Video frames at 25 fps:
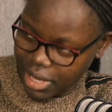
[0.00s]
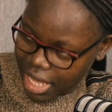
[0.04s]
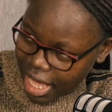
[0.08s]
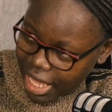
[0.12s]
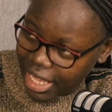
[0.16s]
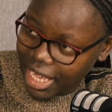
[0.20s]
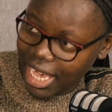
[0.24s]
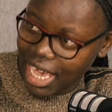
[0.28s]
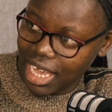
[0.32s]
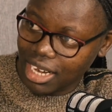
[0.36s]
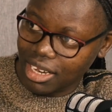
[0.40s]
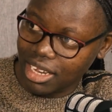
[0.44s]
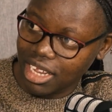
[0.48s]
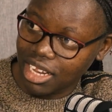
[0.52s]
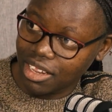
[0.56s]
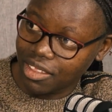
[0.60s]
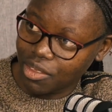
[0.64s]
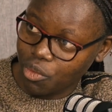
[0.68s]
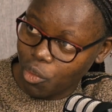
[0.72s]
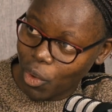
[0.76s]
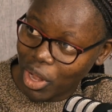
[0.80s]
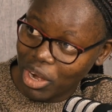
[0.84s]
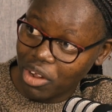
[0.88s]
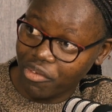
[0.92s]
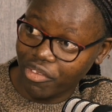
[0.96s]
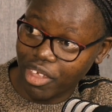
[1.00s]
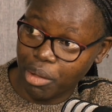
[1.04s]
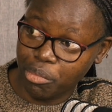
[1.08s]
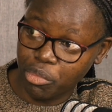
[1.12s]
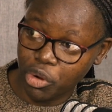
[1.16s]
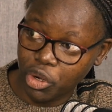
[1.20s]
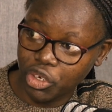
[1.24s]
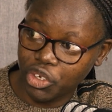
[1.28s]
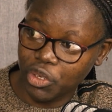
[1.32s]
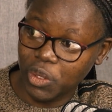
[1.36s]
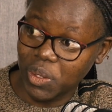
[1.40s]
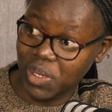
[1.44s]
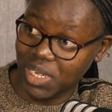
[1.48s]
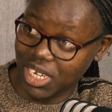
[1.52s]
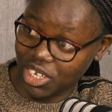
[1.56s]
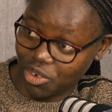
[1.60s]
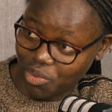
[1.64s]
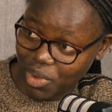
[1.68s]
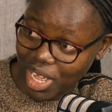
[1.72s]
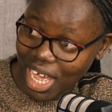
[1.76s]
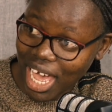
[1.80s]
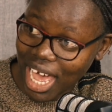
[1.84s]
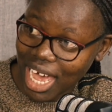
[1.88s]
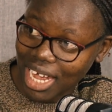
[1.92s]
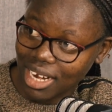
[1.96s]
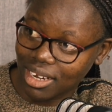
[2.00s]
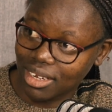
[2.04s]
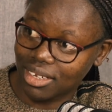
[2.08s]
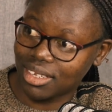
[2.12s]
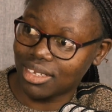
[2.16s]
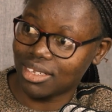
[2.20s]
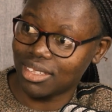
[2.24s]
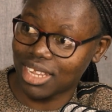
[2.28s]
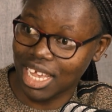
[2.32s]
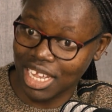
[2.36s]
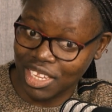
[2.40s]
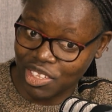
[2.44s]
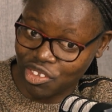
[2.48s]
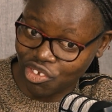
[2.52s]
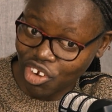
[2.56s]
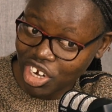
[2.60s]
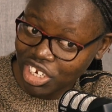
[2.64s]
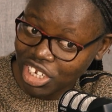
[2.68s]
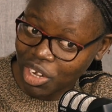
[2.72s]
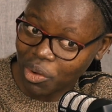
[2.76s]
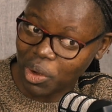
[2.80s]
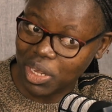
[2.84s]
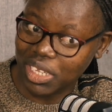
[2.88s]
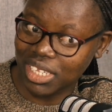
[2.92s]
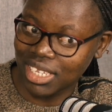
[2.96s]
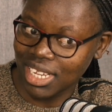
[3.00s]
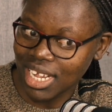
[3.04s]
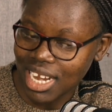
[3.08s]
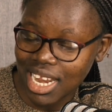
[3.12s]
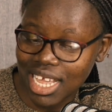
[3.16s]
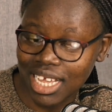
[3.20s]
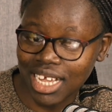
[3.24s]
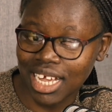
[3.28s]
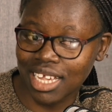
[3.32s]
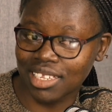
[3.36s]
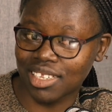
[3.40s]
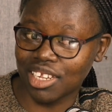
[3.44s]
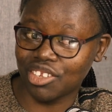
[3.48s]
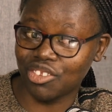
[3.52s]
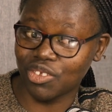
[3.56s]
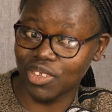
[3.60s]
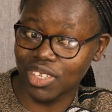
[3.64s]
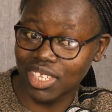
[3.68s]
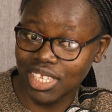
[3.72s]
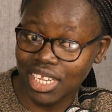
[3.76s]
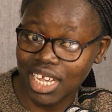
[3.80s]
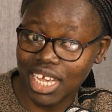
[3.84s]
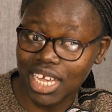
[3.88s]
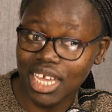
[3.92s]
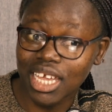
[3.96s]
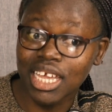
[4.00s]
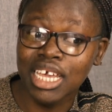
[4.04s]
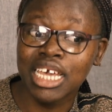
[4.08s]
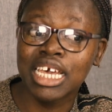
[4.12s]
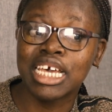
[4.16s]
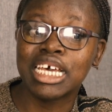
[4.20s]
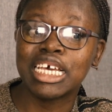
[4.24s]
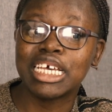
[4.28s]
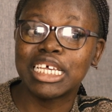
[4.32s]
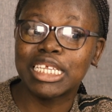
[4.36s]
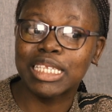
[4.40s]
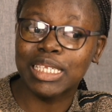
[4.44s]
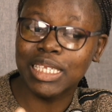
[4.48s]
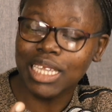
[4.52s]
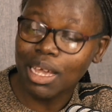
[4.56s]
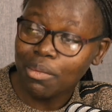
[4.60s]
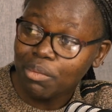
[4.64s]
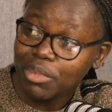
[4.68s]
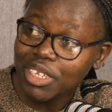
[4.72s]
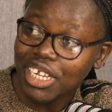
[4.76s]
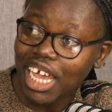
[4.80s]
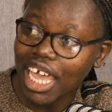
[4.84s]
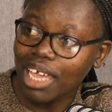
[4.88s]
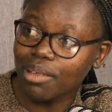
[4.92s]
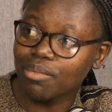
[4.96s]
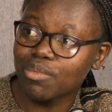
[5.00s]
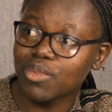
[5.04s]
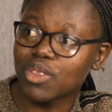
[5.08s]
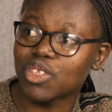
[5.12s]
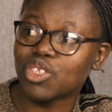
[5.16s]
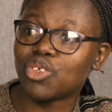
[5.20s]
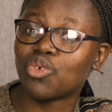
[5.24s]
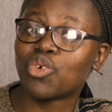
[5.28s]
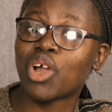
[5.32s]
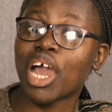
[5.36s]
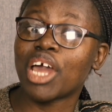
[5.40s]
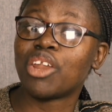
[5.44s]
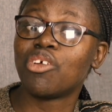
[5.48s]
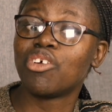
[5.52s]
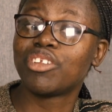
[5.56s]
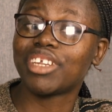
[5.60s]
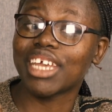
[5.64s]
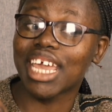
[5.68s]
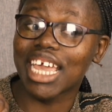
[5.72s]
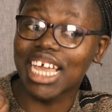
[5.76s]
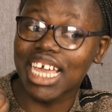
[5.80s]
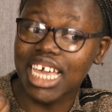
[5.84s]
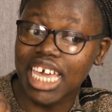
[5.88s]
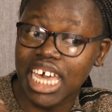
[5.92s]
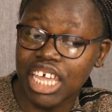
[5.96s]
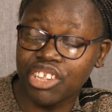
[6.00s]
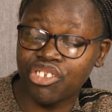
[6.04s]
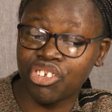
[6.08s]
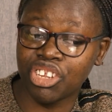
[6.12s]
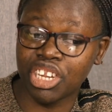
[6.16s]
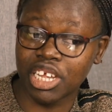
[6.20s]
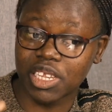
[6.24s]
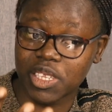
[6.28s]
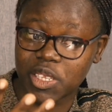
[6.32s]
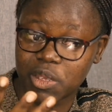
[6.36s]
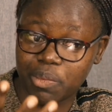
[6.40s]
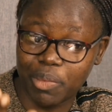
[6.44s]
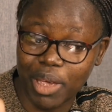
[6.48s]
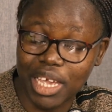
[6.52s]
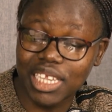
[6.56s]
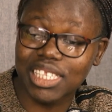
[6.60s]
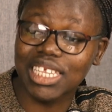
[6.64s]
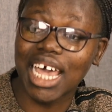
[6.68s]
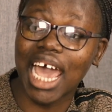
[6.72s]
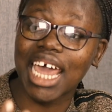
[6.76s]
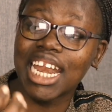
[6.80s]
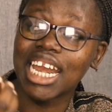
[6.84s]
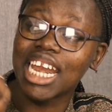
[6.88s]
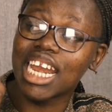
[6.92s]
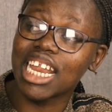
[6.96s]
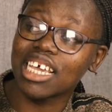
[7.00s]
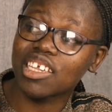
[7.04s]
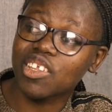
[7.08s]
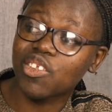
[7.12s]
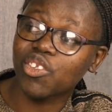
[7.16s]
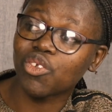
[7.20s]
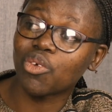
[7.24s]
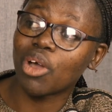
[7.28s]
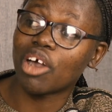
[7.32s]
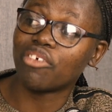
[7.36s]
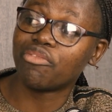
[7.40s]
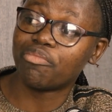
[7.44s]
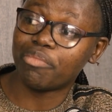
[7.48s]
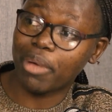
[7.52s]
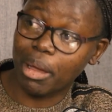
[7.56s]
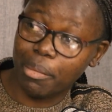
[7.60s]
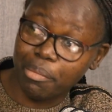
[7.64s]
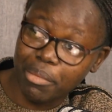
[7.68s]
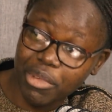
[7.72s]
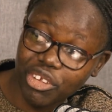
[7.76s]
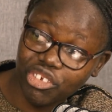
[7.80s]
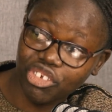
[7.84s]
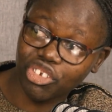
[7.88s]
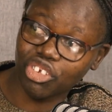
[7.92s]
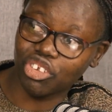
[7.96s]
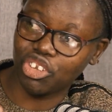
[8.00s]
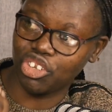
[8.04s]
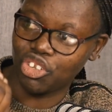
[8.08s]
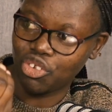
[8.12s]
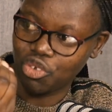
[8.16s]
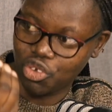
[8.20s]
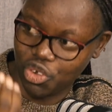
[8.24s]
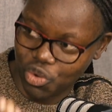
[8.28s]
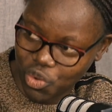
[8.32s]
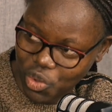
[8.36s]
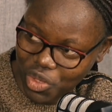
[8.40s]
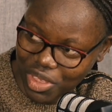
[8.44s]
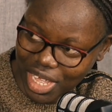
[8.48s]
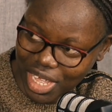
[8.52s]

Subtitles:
again, in one of the modules that we had, the instructor was telling us that, you see, sometimes you cannot engage in a space unless you have permission to do